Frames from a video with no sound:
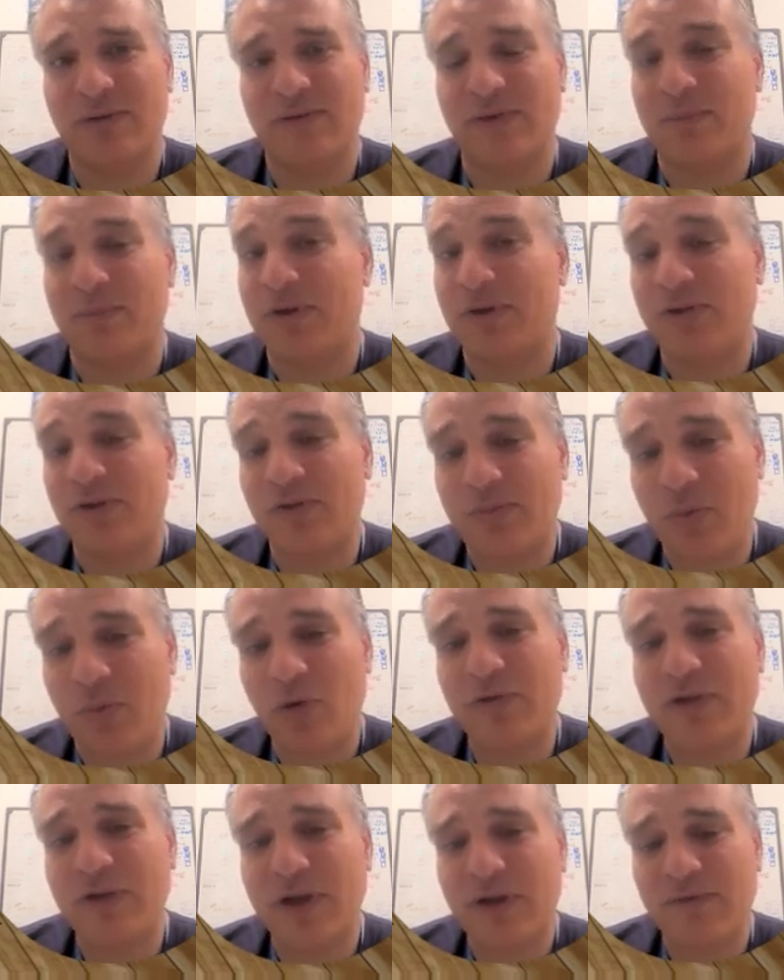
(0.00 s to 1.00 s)
The
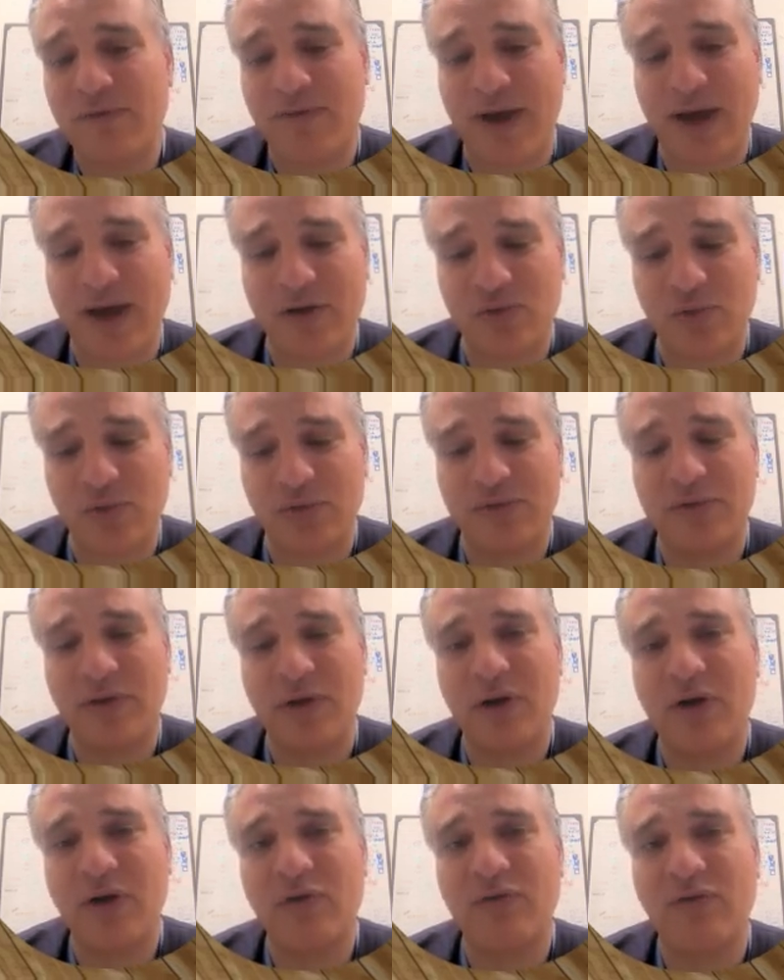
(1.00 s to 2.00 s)
predisposing factors
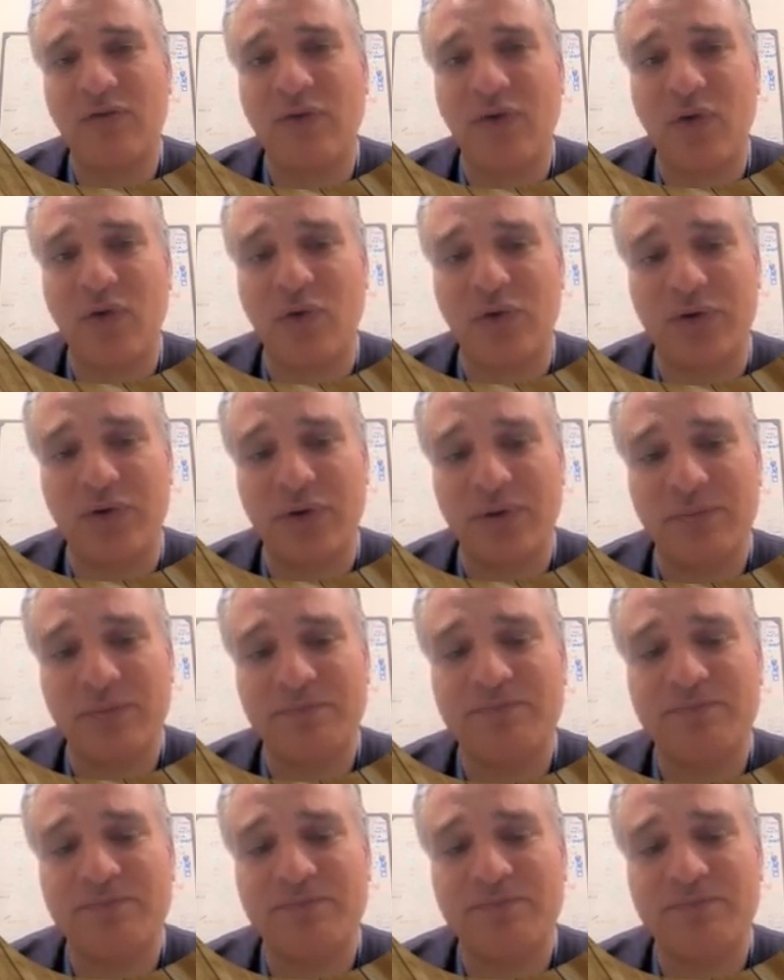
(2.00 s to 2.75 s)
for